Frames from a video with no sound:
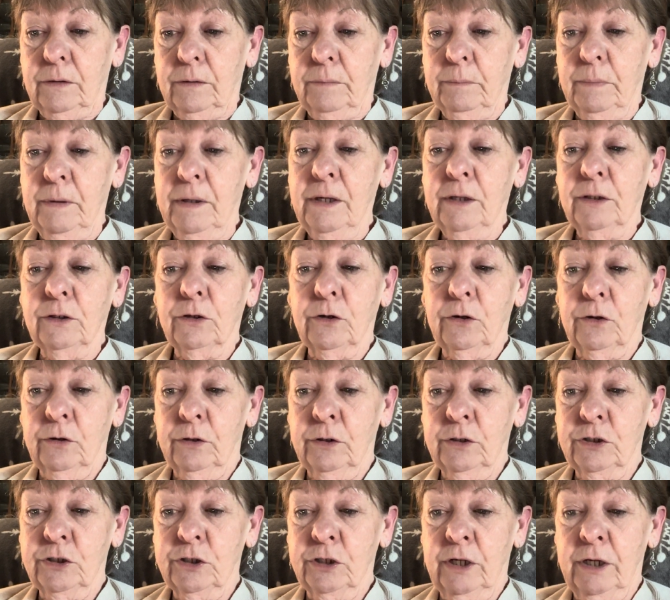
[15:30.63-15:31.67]
be
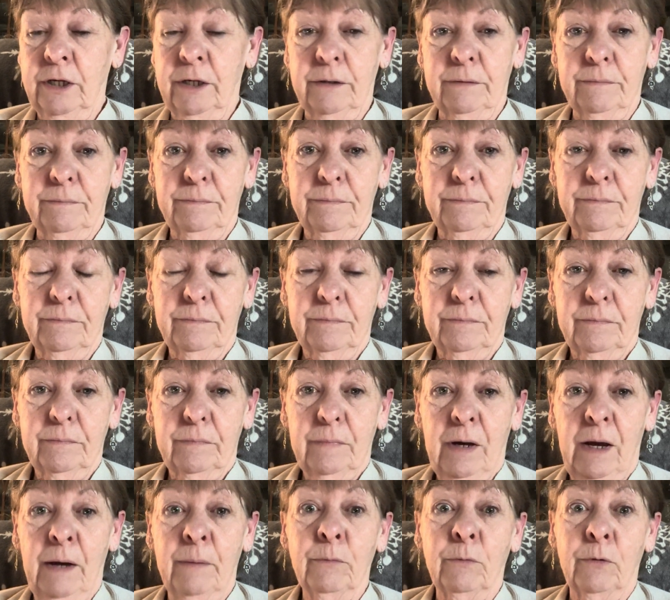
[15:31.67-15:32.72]
encouraging.
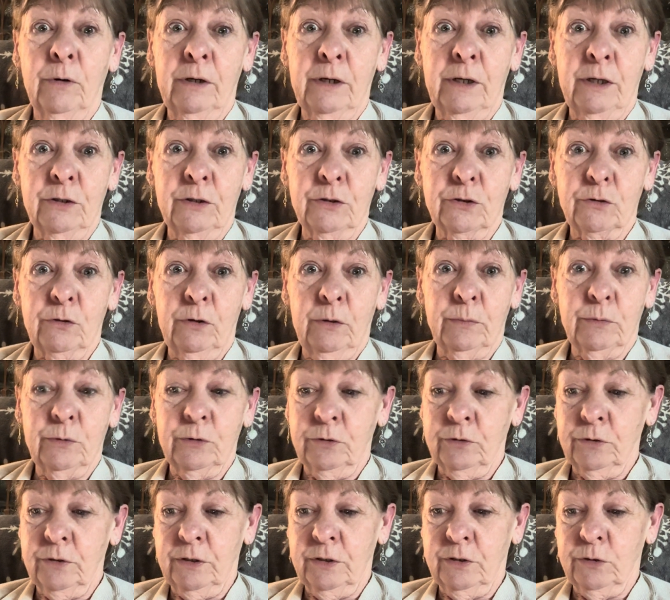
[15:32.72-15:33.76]
I'm reading
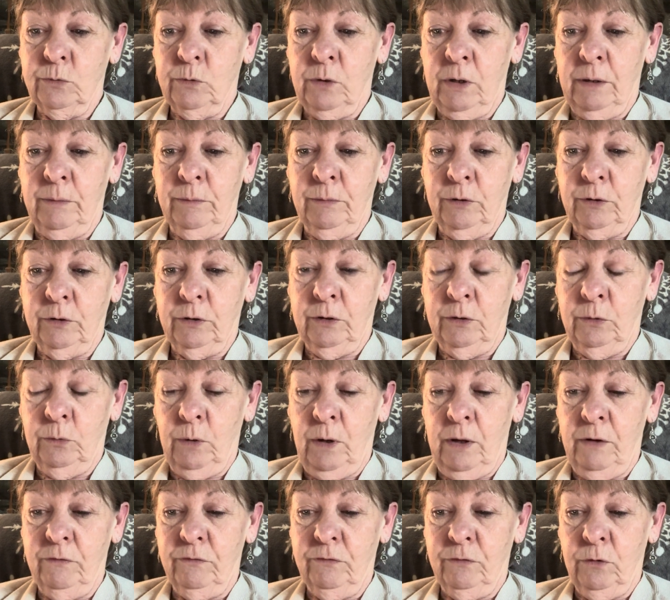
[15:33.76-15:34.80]
scriptures. That's what I'm looking
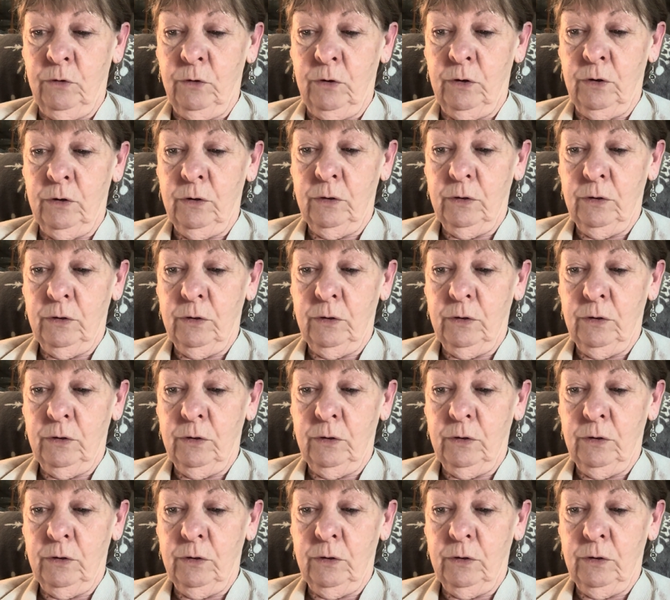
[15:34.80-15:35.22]
away for.